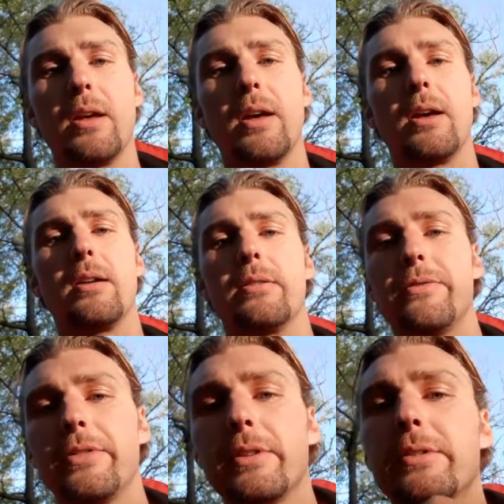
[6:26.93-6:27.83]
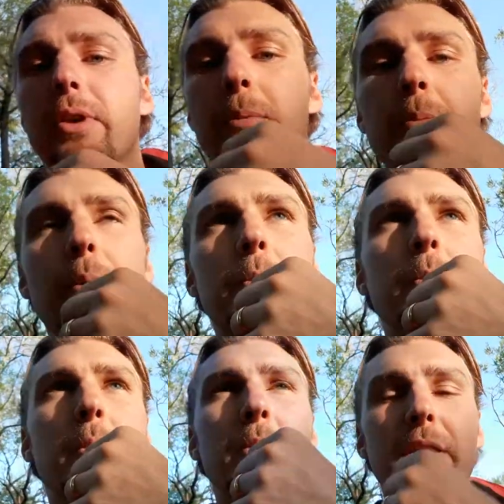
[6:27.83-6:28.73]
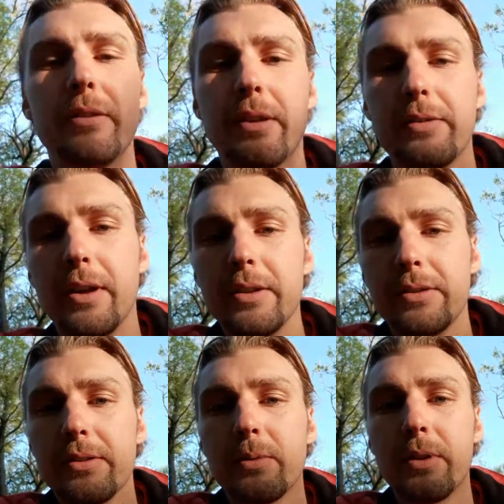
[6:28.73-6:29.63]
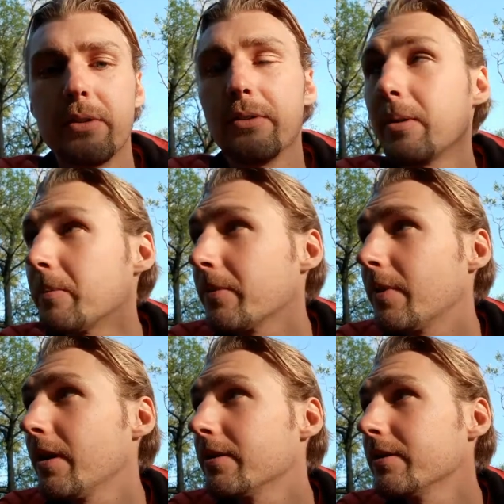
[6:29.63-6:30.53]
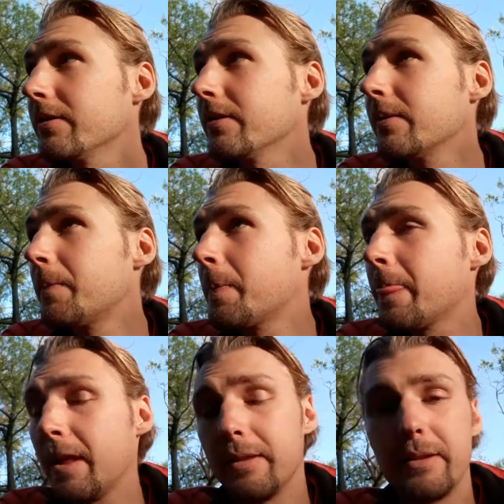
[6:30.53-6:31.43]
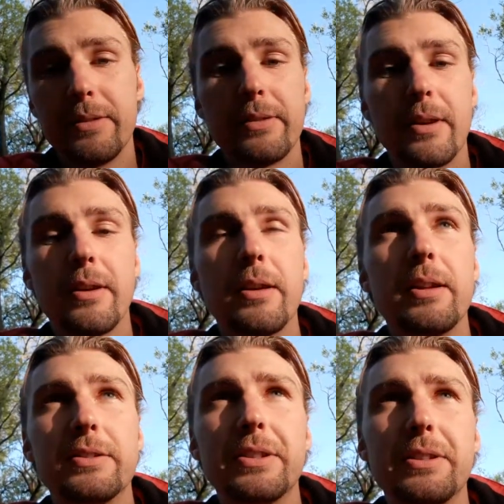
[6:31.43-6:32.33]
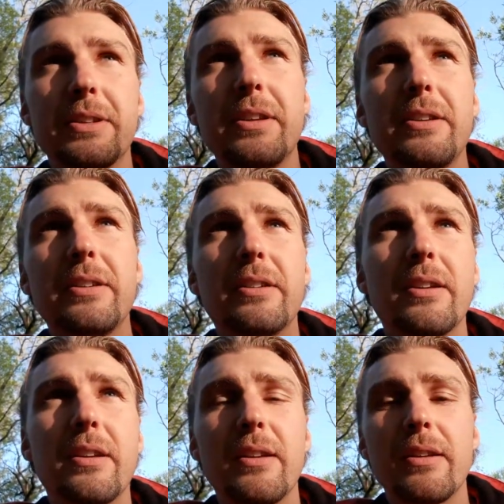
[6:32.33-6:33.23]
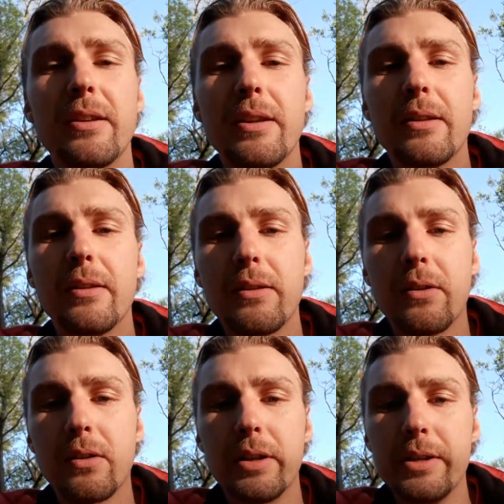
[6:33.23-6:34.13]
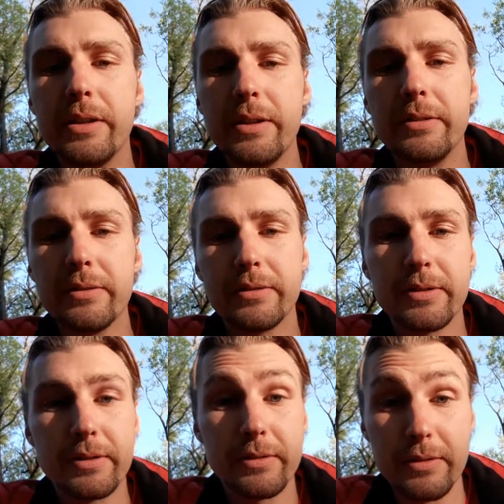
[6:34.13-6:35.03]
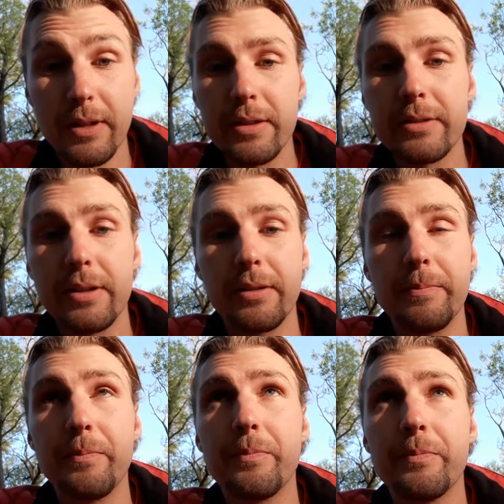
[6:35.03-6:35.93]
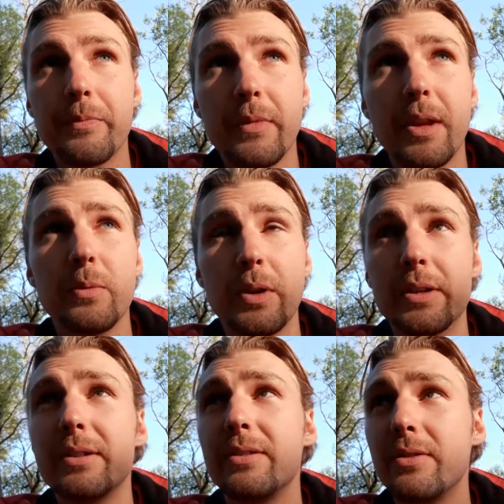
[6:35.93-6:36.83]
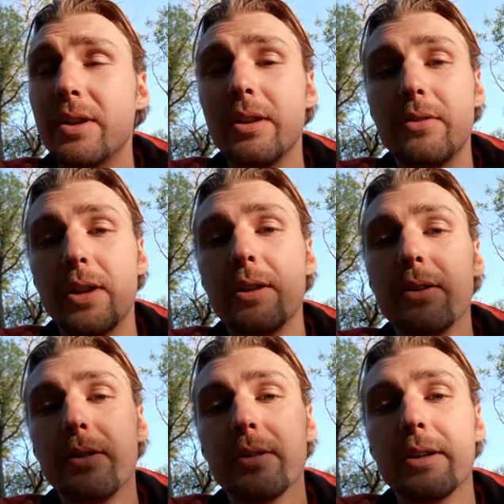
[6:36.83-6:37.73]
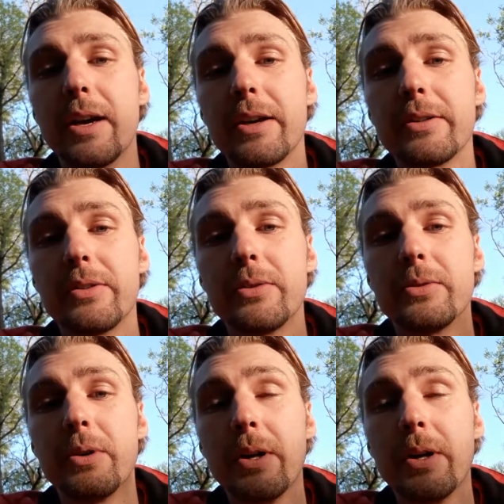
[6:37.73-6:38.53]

and fills up maybe the intestines with some things. This uh, El Chinier, uh, El that um, that one is really really really nice to